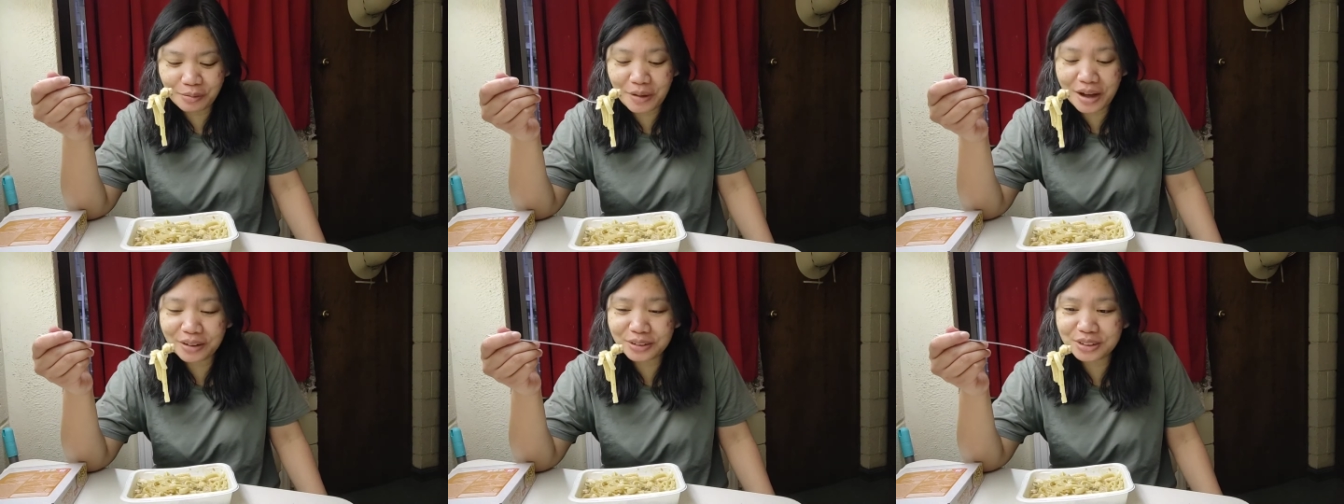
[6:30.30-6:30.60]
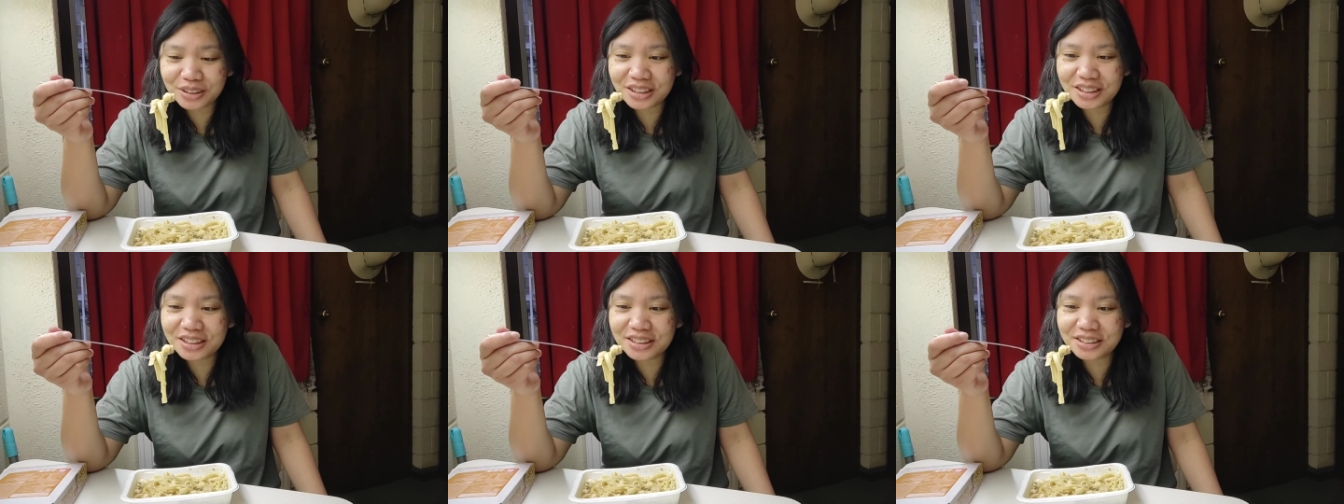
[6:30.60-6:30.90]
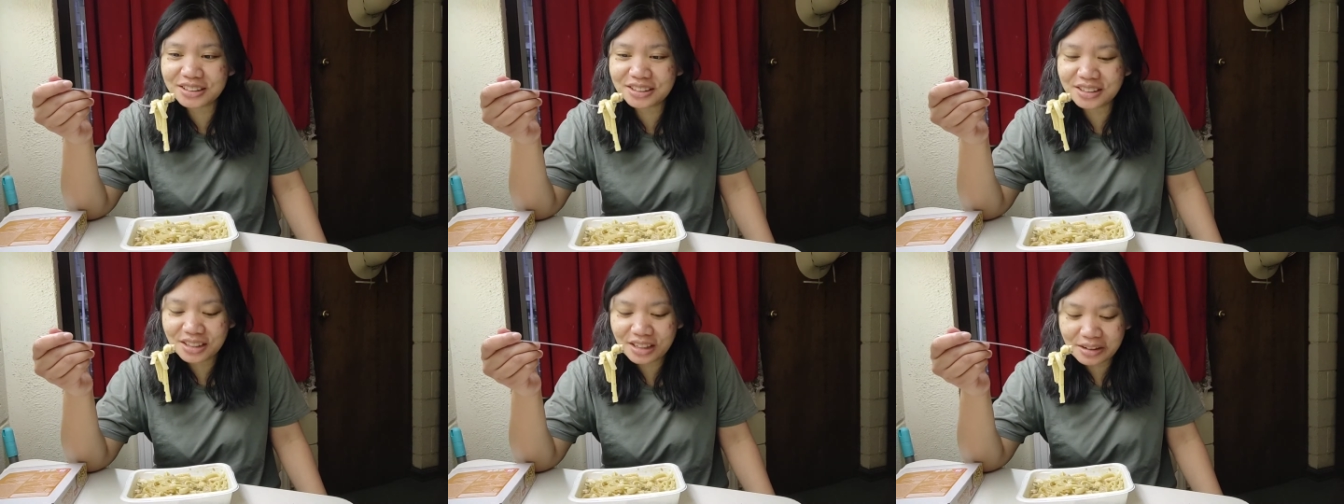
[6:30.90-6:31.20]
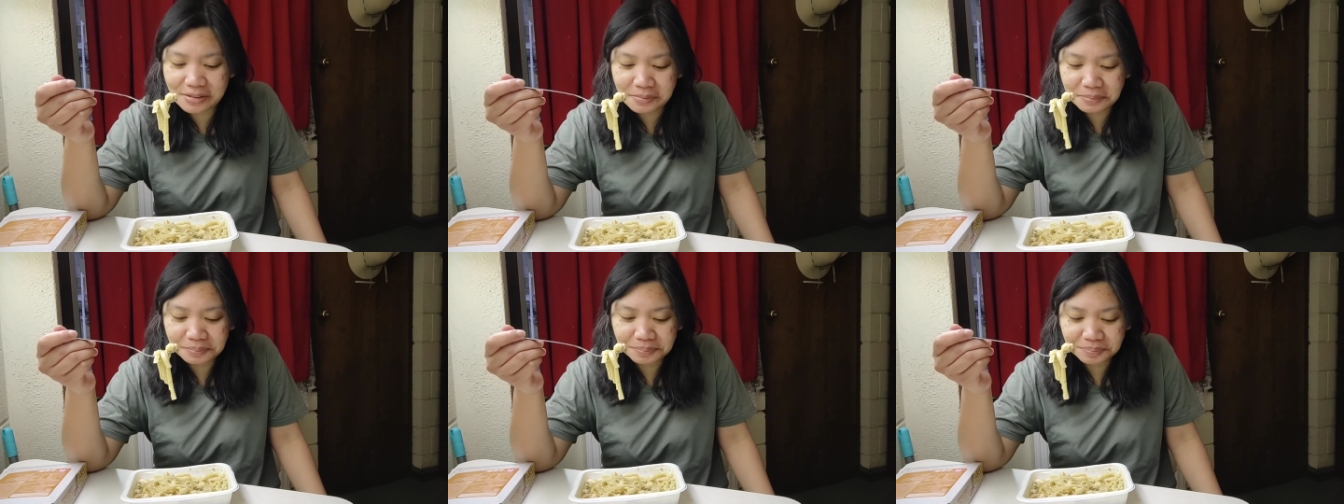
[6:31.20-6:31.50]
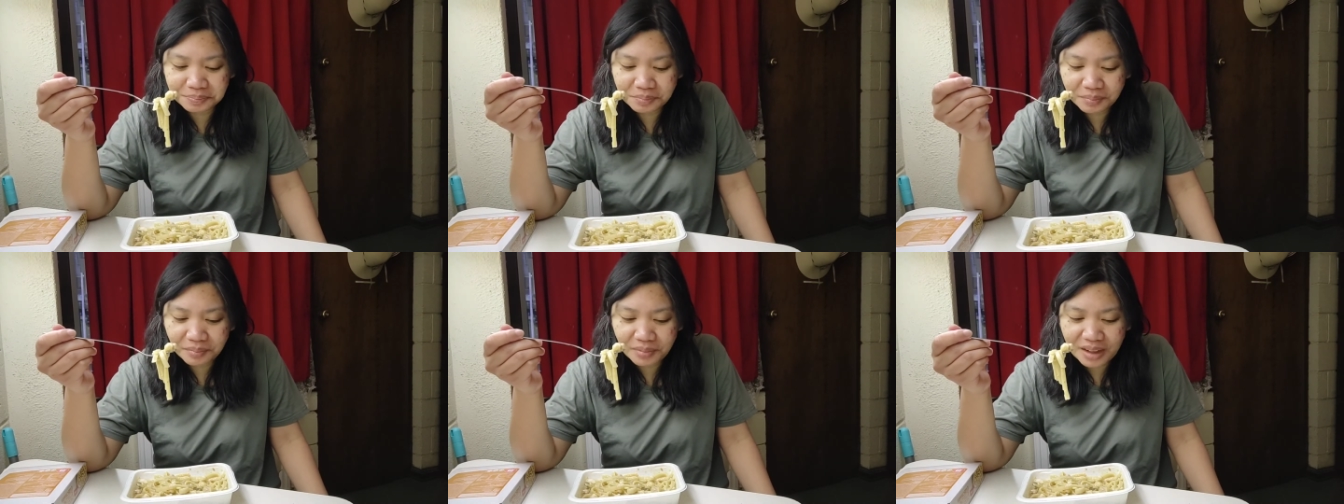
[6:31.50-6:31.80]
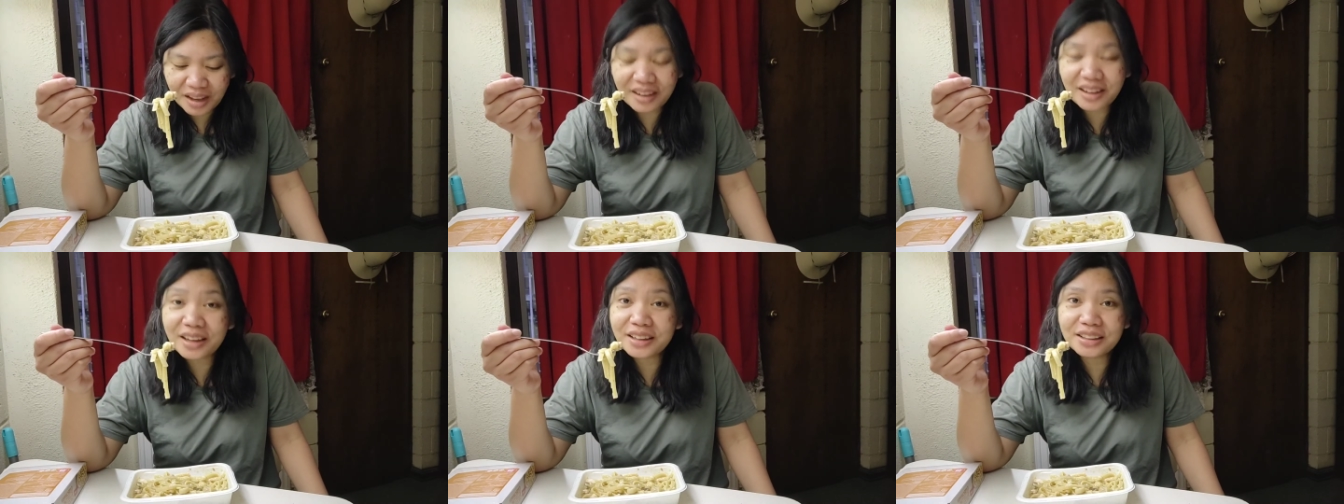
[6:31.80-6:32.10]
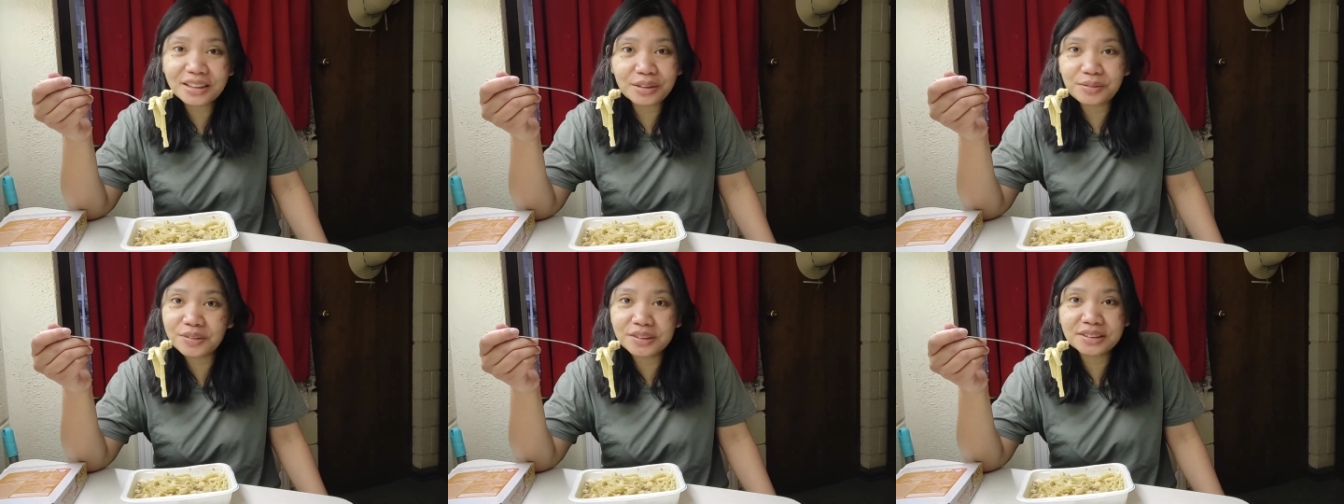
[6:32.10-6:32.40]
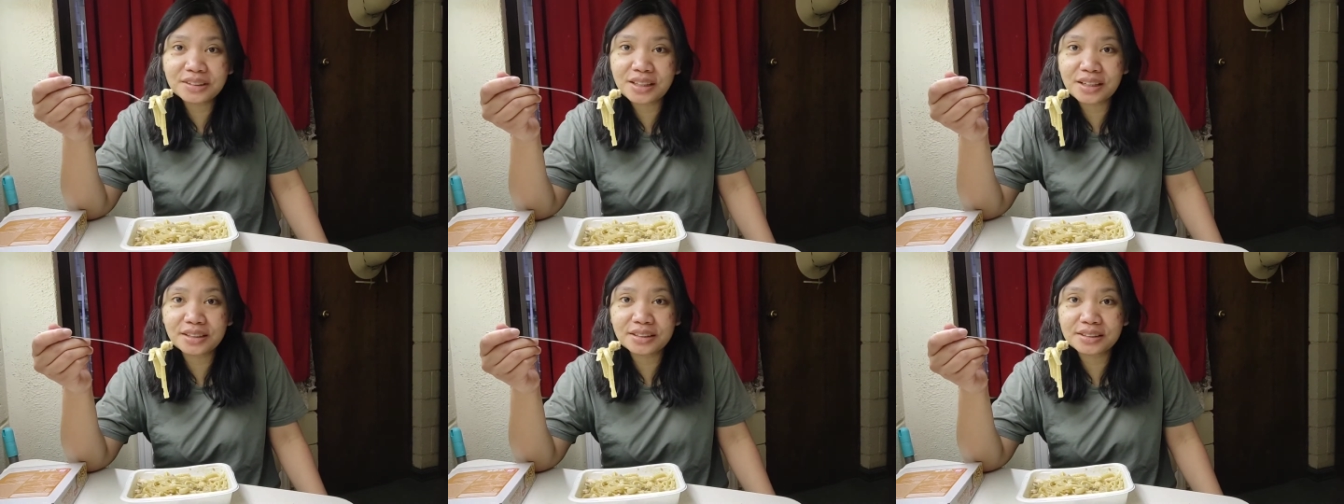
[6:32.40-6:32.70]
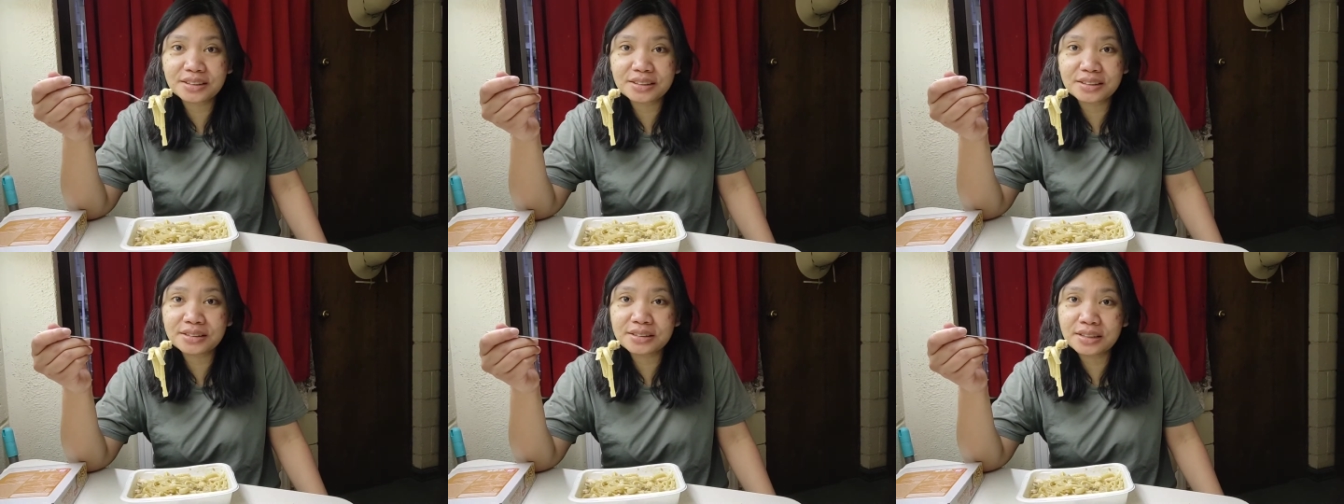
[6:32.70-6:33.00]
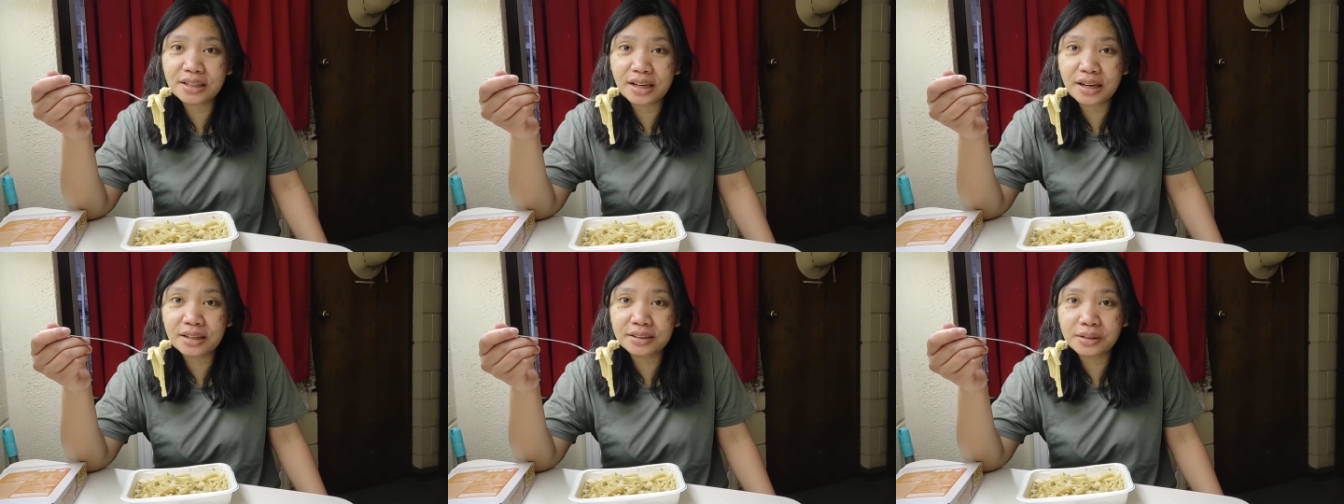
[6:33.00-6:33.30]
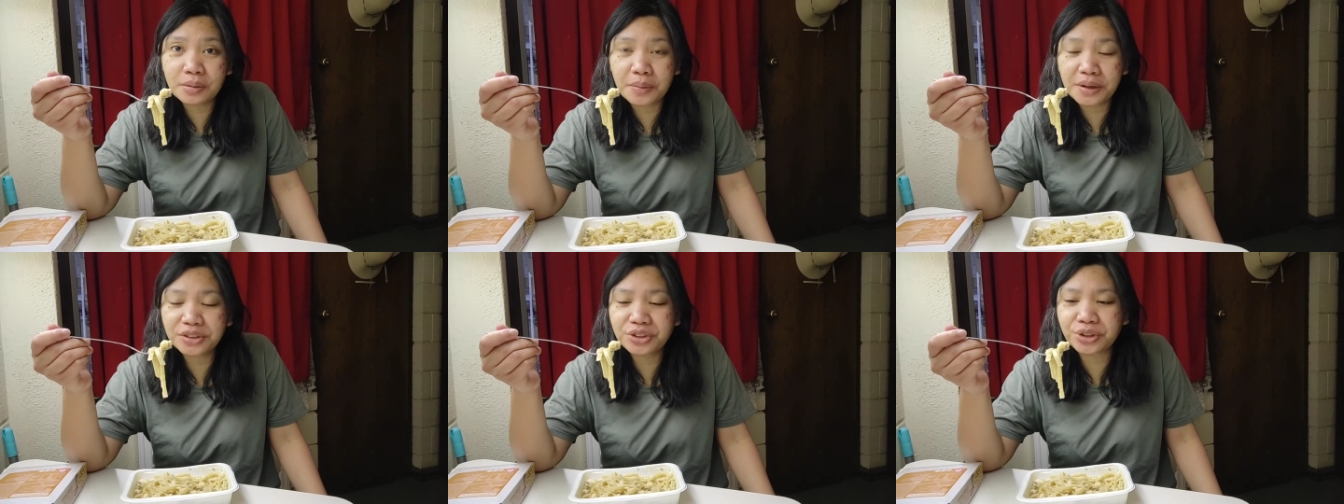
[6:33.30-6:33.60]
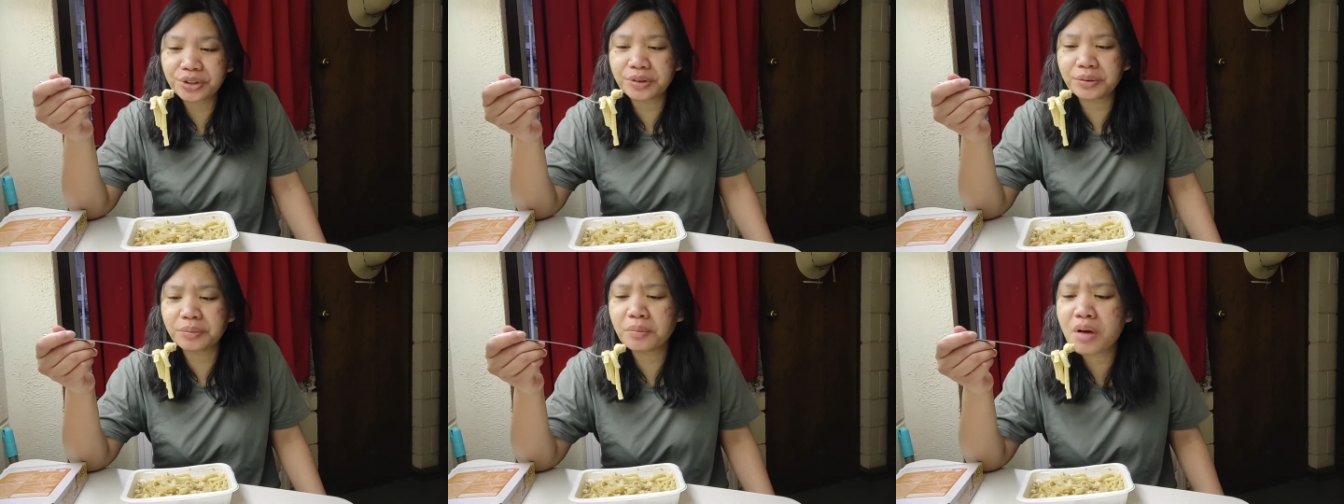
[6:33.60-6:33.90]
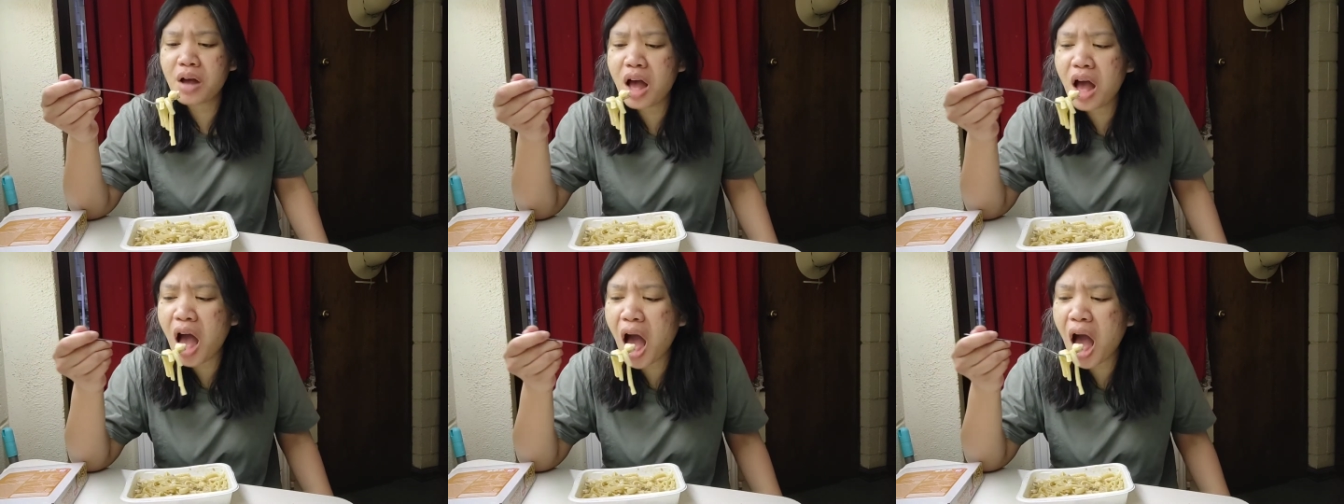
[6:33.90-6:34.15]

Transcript: about this. I can't even taste uh, the mushroom.